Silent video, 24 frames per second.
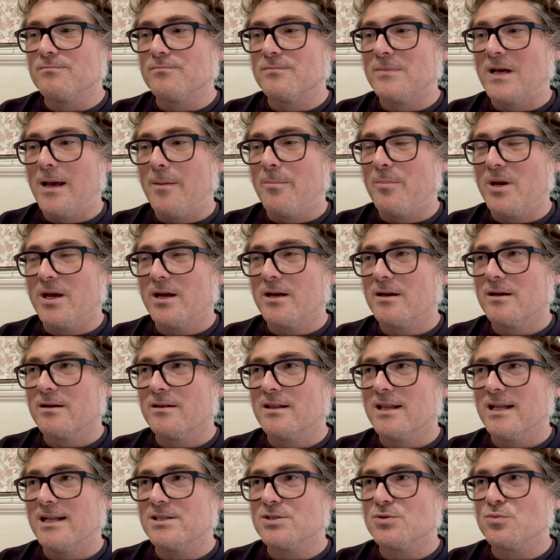epic
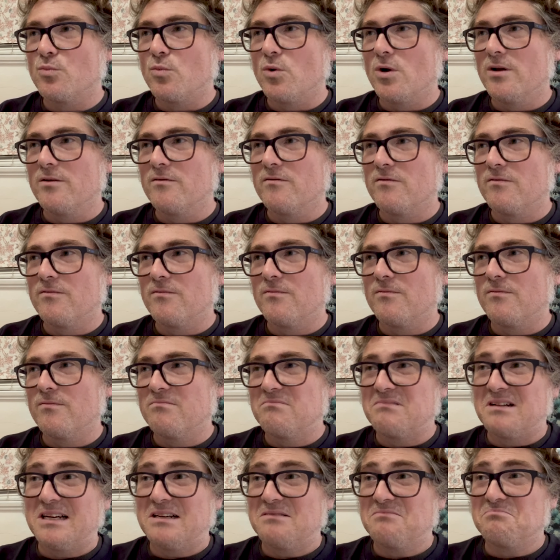that's one of
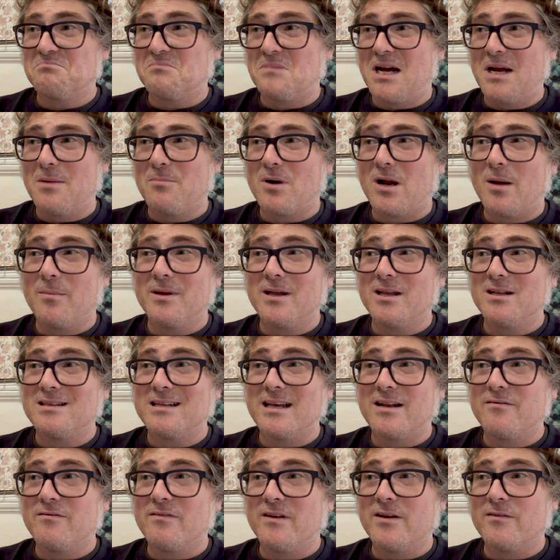like my probably
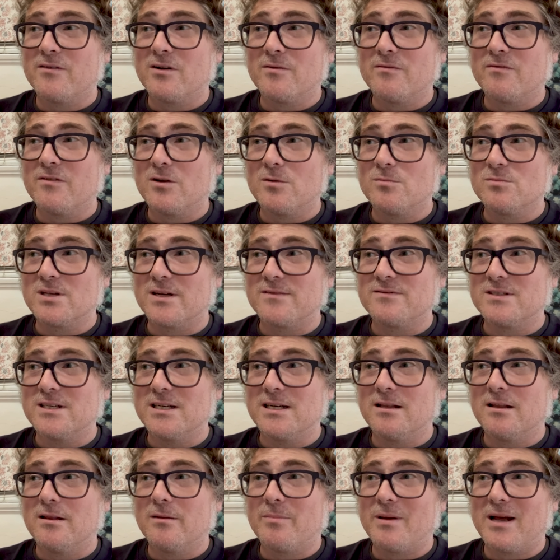10 favorite films I've seen
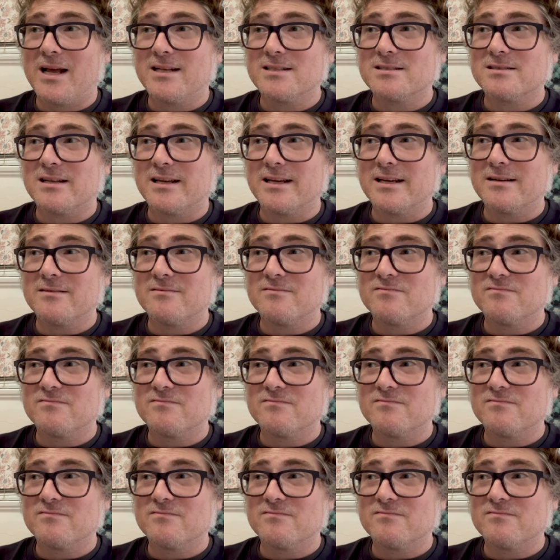in the past like